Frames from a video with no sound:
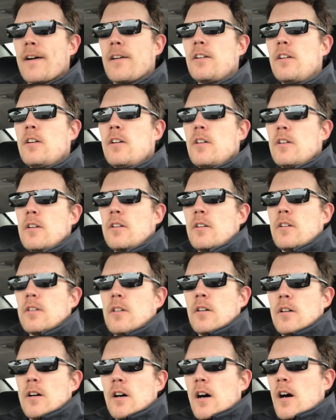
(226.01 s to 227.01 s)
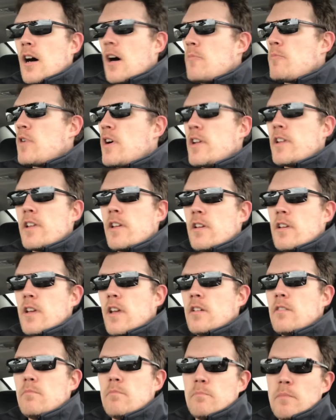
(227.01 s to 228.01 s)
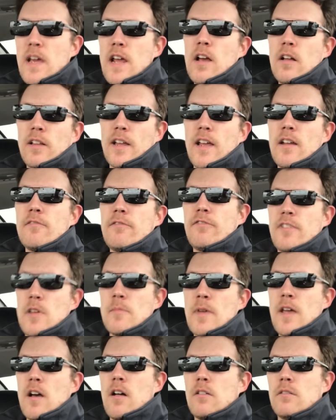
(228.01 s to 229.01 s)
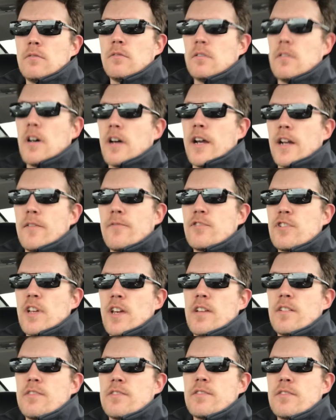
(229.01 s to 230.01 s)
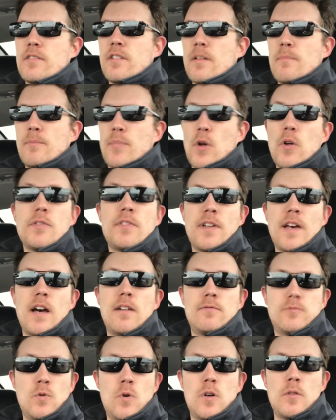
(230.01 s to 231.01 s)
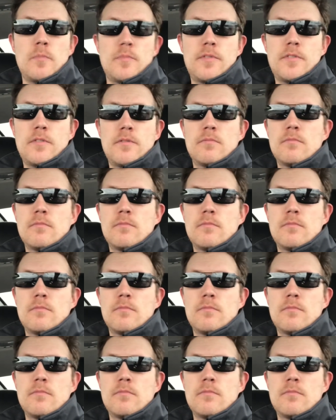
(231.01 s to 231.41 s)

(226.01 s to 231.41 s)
But male and female INFJs both have warmth.